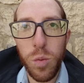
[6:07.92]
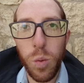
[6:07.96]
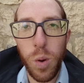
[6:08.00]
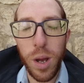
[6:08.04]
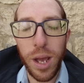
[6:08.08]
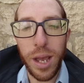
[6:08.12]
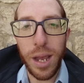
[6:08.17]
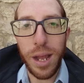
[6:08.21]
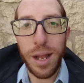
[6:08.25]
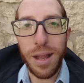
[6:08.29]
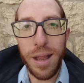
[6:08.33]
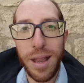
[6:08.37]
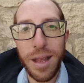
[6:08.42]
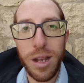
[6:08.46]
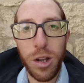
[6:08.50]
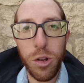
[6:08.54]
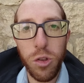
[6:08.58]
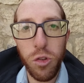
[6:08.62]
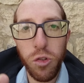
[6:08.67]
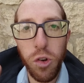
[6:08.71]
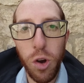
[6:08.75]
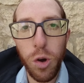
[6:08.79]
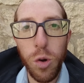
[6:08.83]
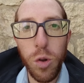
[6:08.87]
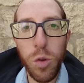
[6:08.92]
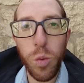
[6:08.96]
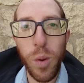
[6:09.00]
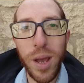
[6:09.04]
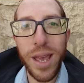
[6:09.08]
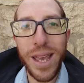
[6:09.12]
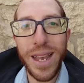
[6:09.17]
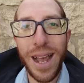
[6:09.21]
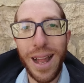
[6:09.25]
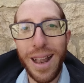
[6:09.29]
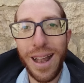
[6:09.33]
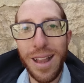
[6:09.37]
way and in a controlled
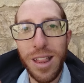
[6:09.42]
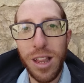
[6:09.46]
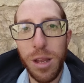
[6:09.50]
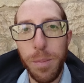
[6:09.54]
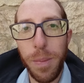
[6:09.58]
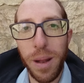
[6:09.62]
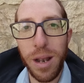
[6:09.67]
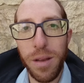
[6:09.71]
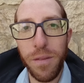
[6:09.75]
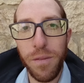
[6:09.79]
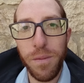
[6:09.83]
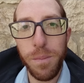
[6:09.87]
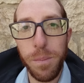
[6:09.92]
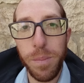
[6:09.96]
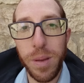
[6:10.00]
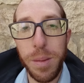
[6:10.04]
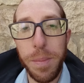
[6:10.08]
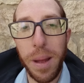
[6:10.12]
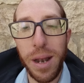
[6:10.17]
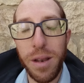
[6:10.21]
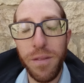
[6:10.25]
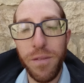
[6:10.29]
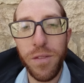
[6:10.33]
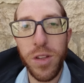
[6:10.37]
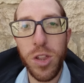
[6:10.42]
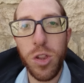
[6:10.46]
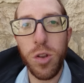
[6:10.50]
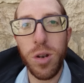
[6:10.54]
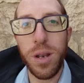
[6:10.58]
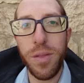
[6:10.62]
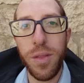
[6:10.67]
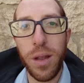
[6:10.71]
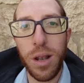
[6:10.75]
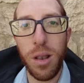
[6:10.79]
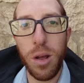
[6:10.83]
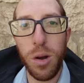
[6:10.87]
way, it can actually be
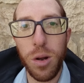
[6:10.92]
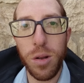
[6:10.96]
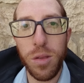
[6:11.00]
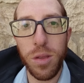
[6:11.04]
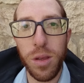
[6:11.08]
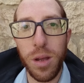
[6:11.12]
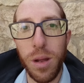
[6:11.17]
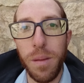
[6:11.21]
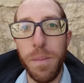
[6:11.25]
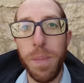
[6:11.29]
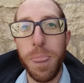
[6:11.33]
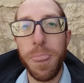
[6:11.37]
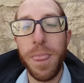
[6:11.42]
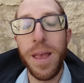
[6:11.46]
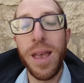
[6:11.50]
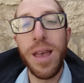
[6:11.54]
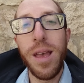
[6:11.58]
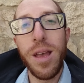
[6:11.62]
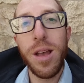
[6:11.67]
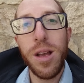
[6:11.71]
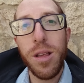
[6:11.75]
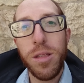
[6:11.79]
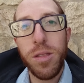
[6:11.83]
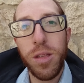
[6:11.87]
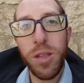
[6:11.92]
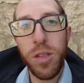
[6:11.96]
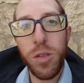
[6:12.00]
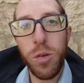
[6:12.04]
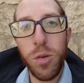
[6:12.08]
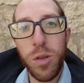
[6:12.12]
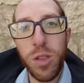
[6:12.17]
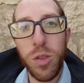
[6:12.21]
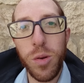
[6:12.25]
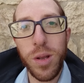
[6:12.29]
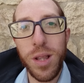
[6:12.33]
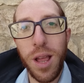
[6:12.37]
beneficial in the long term. So this is
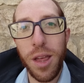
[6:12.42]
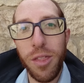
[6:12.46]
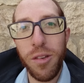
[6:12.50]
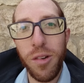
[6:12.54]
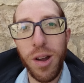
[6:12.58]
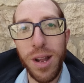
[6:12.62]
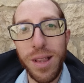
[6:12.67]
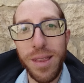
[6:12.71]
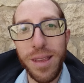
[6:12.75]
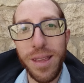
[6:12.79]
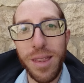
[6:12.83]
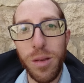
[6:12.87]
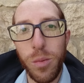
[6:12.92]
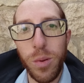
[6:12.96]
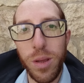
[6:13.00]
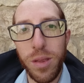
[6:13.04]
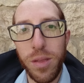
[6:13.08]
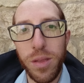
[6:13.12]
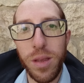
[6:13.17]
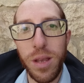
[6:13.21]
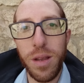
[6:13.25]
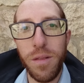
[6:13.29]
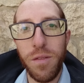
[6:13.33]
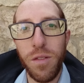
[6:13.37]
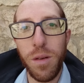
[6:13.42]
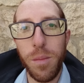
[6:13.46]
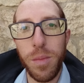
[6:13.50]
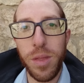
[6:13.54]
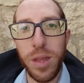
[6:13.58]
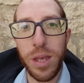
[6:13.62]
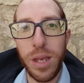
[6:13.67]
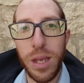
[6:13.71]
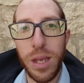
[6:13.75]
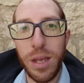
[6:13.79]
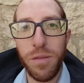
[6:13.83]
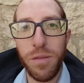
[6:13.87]
also another idea that we see from
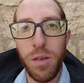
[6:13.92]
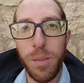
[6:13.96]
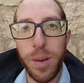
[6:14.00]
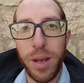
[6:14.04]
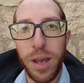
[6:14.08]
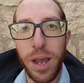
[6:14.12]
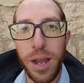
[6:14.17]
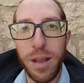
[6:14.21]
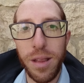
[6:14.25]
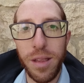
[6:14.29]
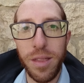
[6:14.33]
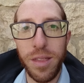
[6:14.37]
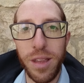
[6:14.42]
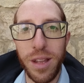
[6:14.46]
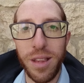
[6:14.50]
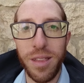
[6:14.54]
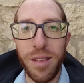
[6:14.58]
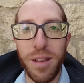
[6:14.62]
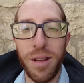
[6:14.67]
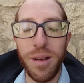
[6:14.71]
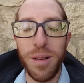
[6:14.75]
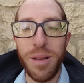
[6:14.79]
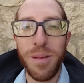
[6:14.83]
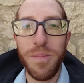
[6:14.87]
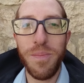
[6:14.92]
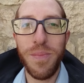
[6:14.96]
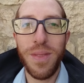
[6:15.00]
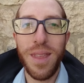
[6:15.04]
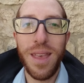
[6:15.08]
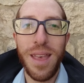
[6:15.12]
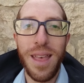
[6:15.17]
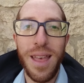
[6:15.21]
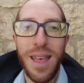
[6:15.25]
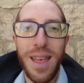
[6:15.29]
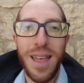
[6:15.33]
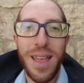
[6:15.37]
a Kedis Yitzchak.
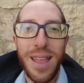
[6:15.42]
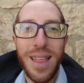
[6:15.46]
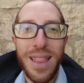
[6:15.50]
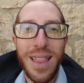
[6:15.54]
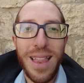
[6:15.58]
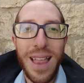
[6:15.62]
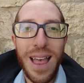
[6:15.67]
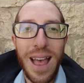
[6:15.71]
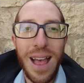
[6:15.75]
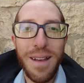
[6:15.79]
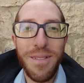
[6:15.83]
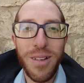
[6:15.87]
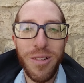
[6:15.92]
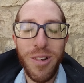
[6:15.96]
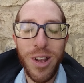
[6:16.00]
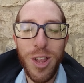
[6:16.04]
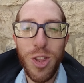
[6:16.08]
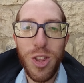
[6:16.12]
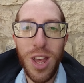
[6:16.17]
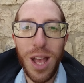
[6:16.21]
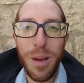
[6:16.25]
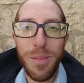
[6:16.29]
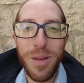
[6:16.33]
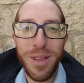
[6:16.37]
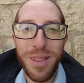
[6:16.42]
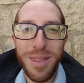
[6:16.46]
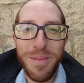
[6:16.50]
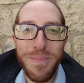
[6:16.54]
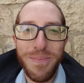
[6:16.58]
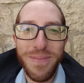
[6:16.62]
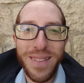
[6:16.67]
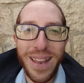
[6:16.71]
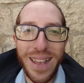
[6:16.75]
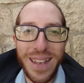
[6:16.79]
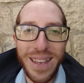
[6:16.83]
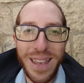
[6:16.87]
Have a great Shabbos
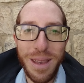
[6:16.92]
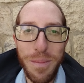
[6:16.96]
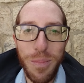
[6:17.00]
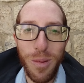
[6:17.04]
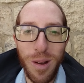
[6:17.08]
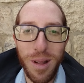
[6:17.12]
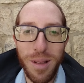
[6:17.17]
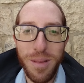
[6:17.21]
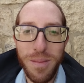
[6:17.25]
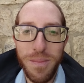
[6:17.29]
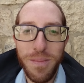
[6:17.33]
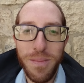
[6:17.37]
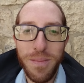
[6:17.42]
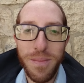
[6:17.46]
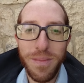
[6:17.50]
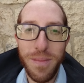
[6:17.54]
and keep well.